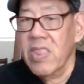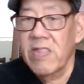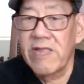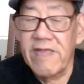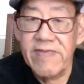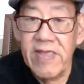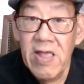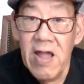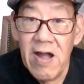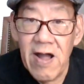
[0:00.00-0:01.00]
But I say,
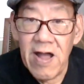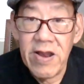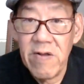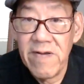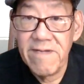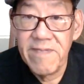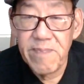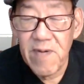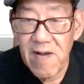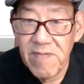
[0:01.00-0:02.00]
I don't have a
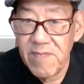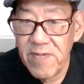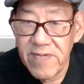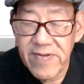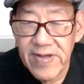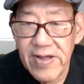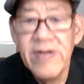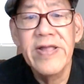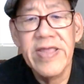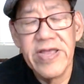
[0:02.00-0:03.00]
problem, Uncle Al.
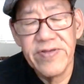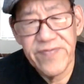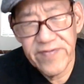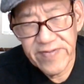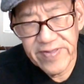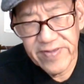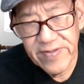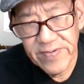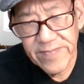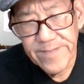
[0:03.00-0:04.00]
Yes, you
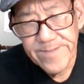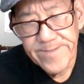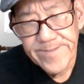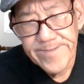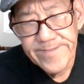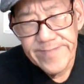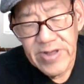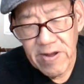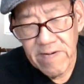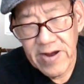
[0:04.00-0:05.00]
do.
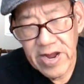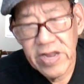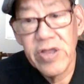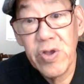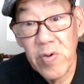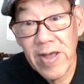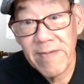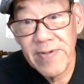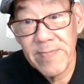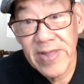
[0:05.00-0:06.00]
All right, you
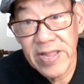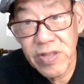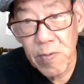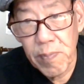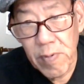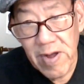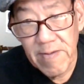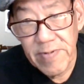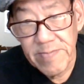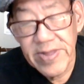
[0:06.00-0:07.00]
have a mental
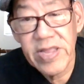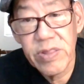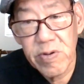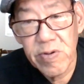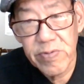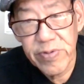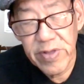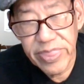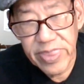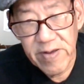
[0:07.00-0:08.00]
problem. Either go to
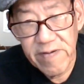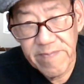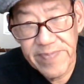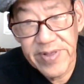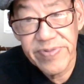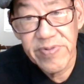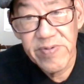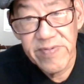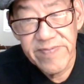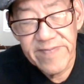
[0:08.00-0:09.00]
a therapist
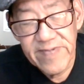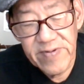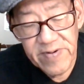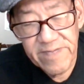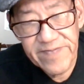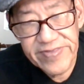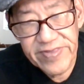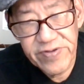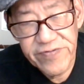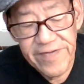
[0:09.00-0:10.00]
or a
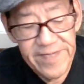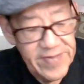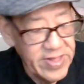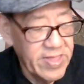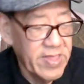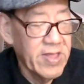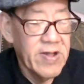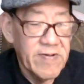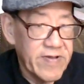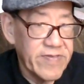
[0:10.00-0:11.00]
physician.
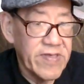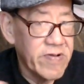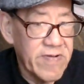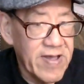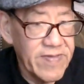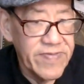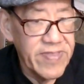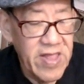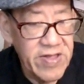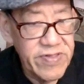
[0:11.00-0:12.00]
Because Uncle Al's
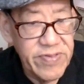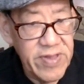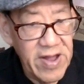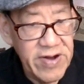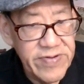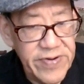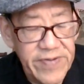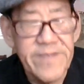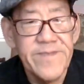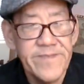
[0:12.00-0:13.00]
not a
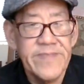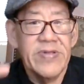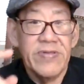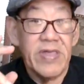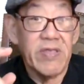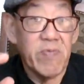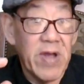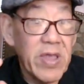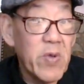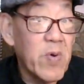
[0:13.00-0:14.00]
doctor. That's
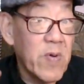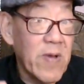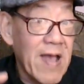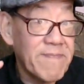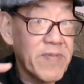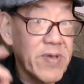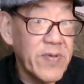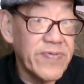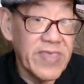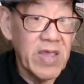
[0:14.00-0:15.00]
why you have to
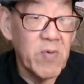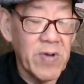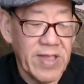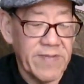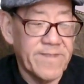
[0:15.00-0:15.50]
go see one.